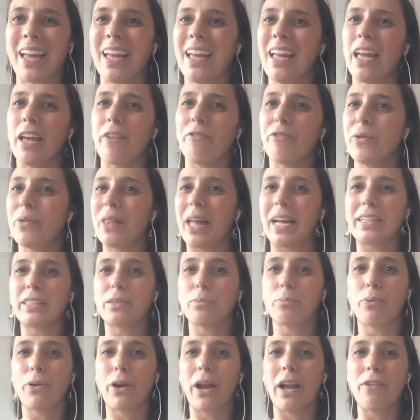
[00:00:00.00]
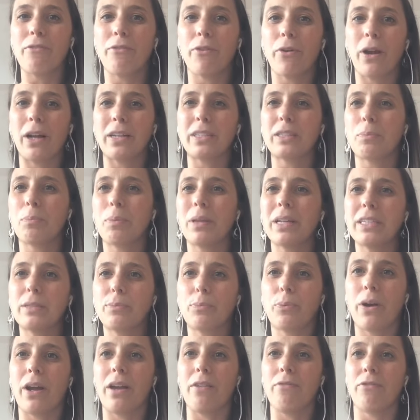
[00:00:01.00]
If you'd like to pray for us, please
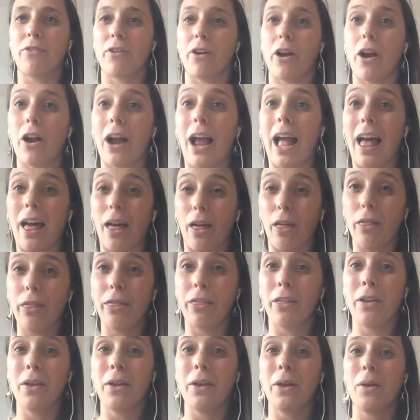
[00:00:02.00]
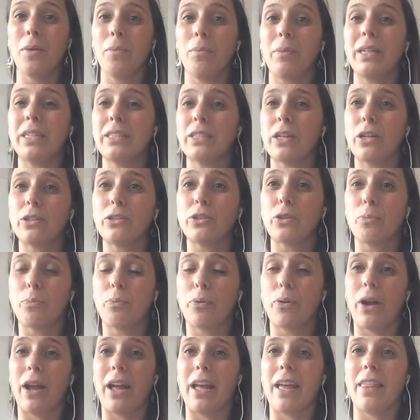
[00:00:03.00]
pray for our health. Please also
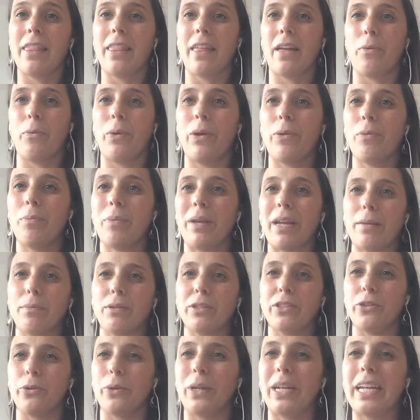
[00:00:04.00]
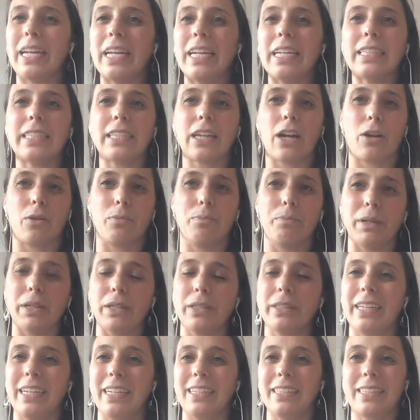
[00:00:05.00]
pray that we would be able to heat our
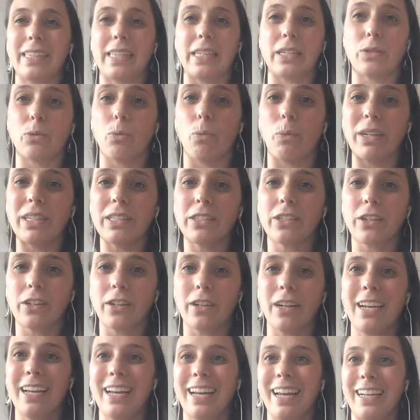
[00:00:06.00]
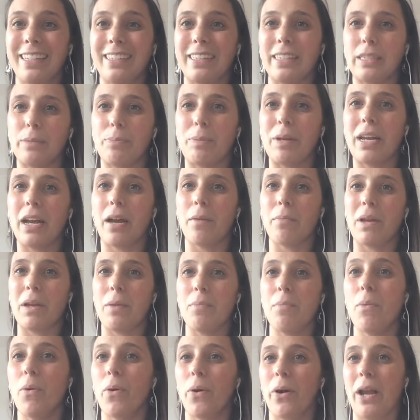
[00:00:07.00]
buildings this winter, as it's
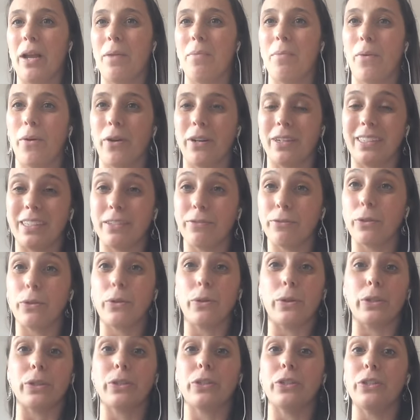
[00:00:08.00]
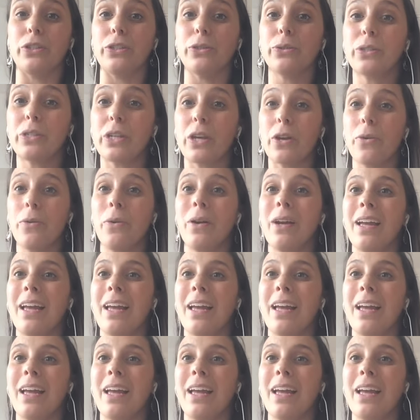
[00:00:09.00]
becoming more and more difficult to do so.